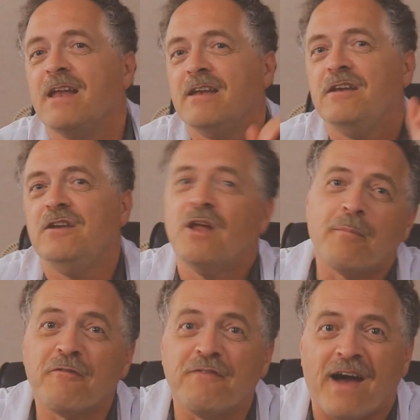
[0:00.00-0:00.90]

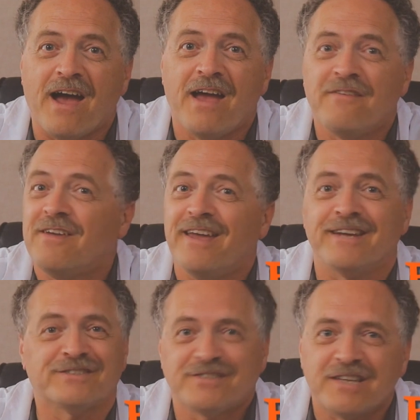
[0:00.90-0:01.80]
Number 5,
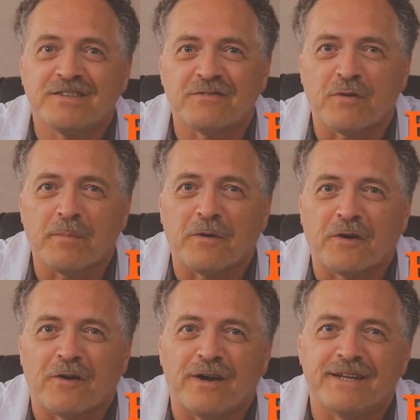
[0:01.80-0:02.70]
excessive ripple
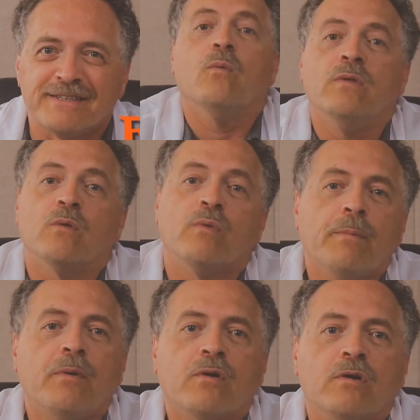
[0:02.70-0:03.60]
current. When the
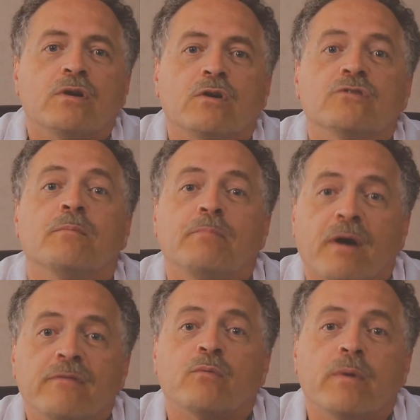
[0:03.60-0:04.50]
ripple current goes
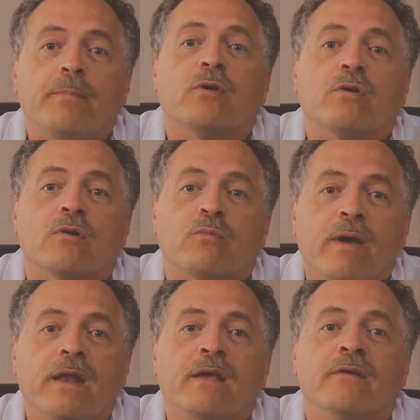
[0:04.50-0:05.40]
above the ripple current
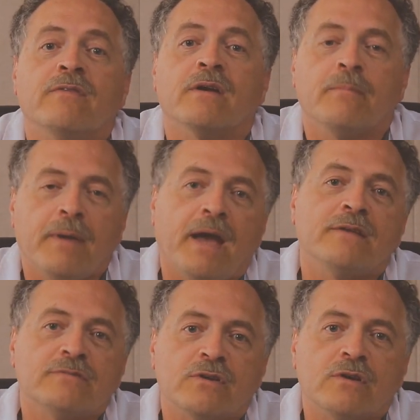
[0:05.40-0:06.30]
rating of the
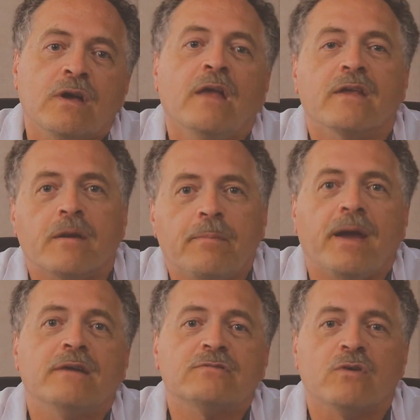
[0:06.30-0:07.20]
capacitor
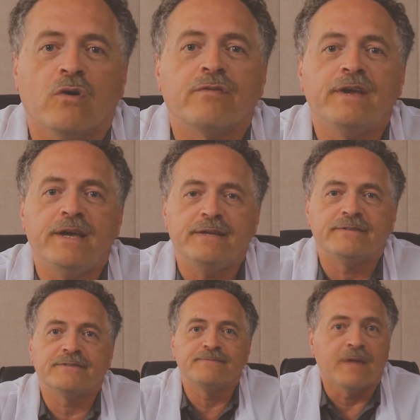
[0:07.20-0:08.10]

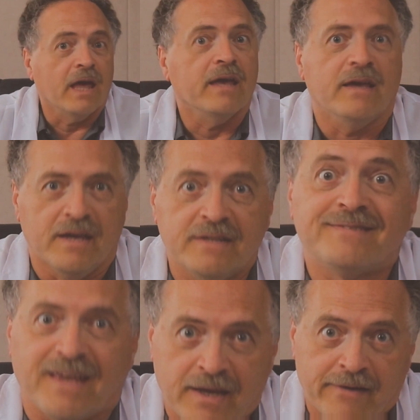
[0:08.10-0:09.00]
overheats.
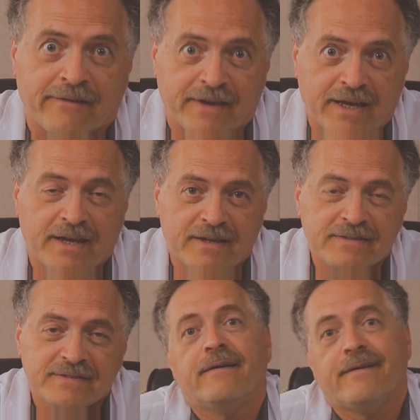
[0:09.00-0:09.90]
It's anarchy.
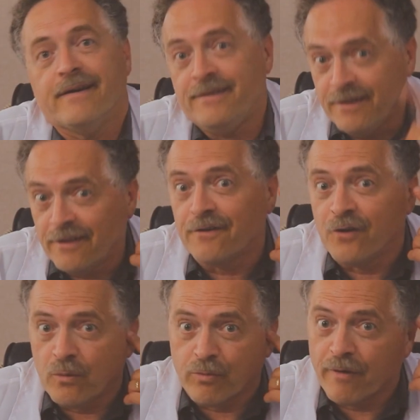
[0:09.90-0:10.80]
Another
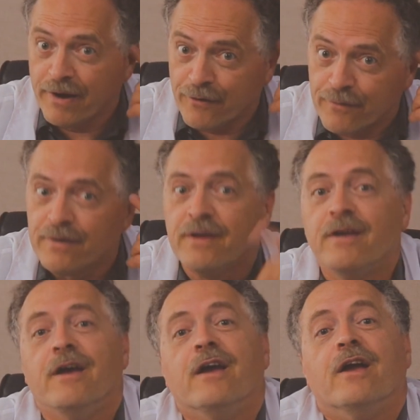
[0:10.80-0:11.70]
no-brainer.
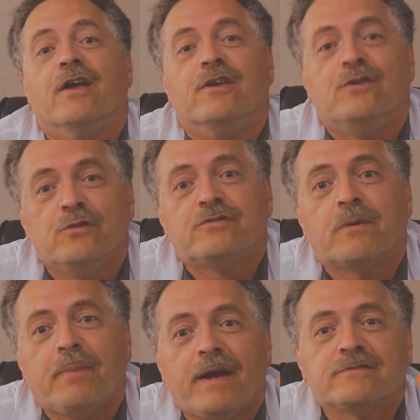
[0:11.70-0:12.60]
Use
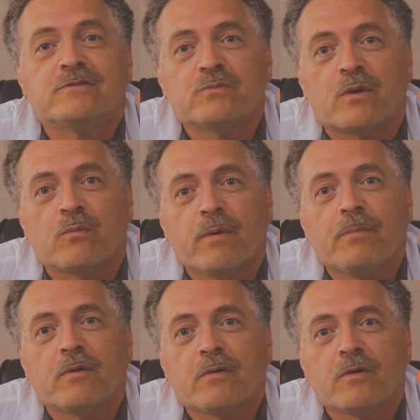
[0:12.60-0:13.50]
capacitors with a
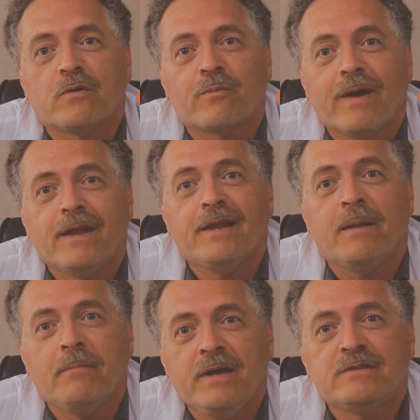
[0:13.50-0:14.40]
ripple current rating
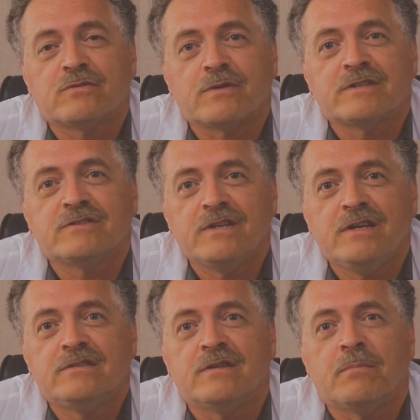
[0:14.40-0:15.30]
that meets or
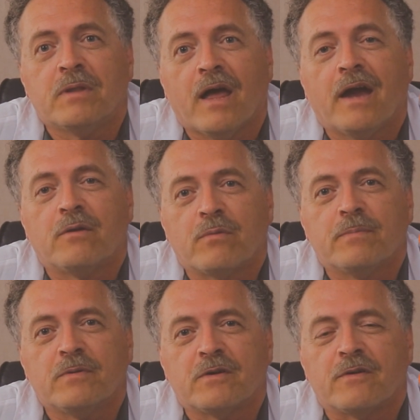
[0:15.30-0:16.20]
exceeds the applied
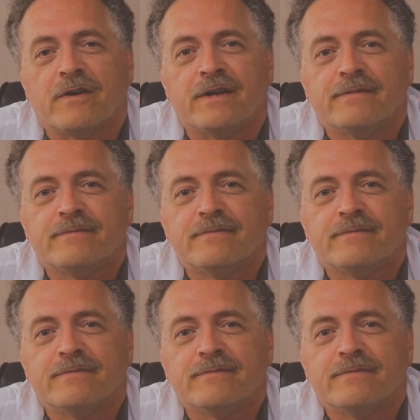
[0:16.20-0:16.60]
ripple current.